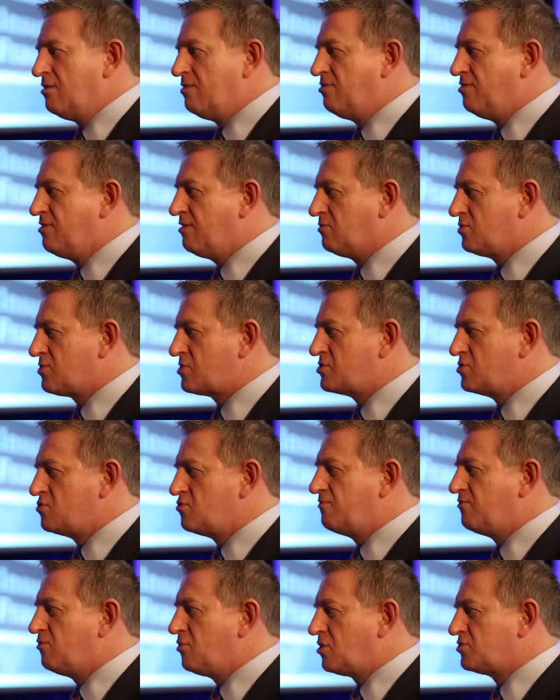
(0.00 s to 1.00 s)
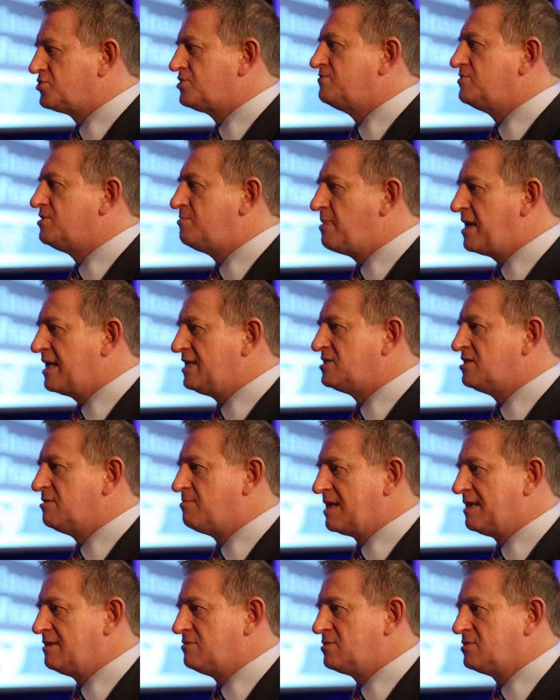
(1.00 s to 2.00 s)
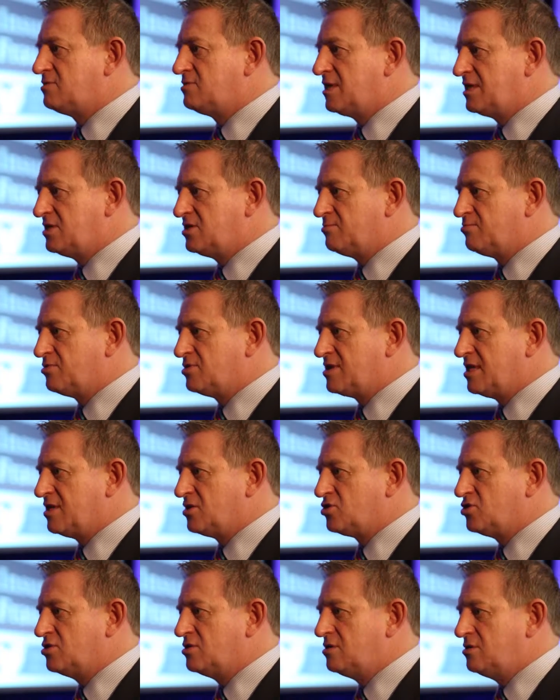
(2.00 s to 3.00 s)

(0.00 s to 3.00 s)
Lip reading: There was an awful lot of debate about data protection